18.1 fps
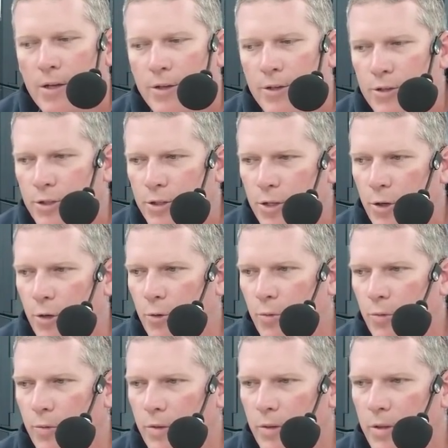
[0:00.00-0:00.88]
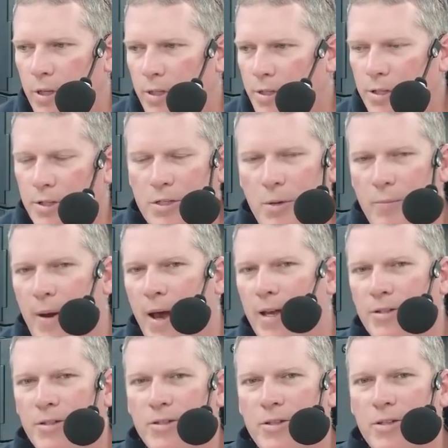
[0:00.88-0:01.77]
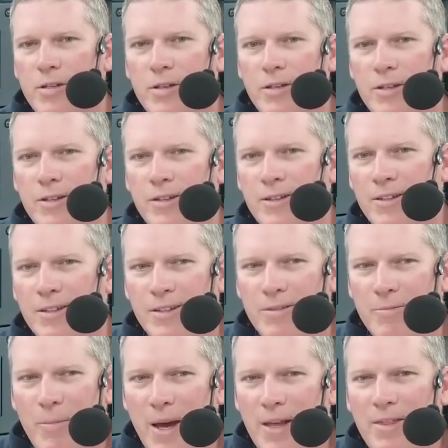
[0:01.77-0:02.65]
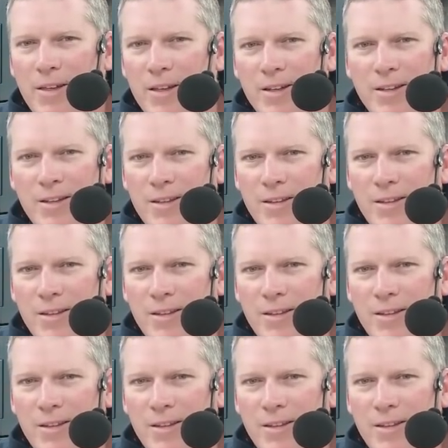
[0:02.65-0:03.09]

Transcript: So this is the best method,